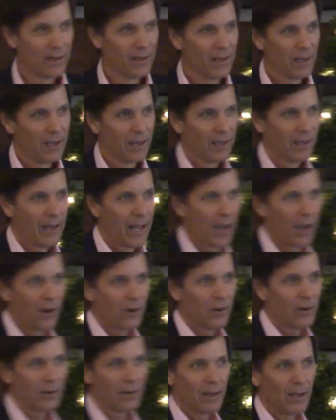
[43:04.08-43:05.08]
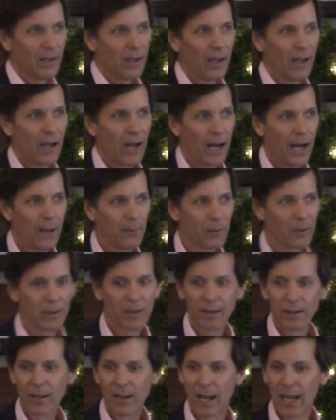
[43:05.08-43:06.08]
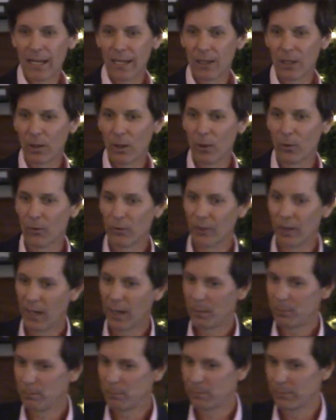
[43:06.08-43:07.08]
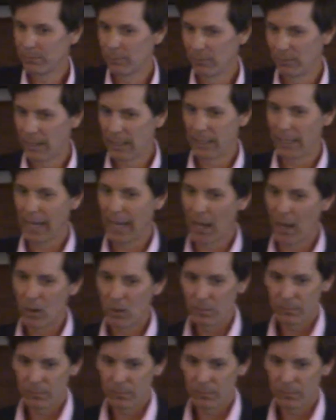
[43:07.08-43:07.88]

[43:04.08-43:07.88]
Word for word: Now, I'm going to kind of close it up right now.